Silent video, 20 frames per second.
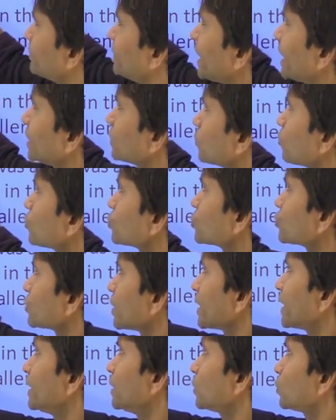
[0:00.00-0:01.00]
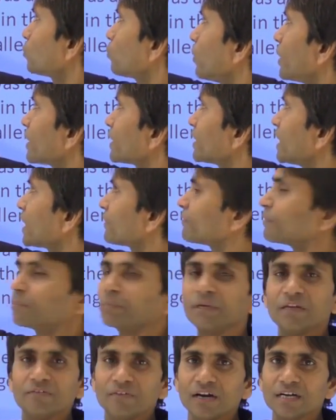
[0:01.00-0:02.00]
that question in
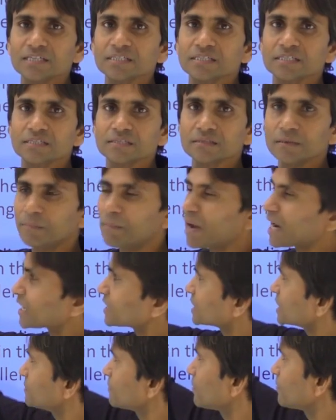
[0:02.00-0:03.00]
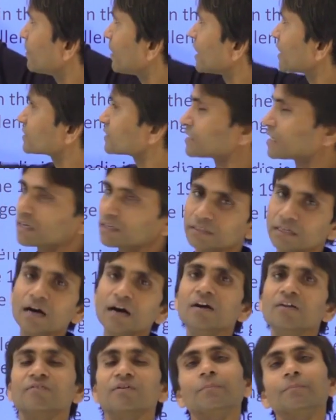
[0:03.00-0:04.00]
250 words. Maximum marks are the
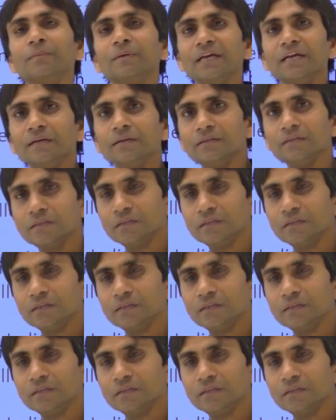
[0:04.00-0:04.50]
15.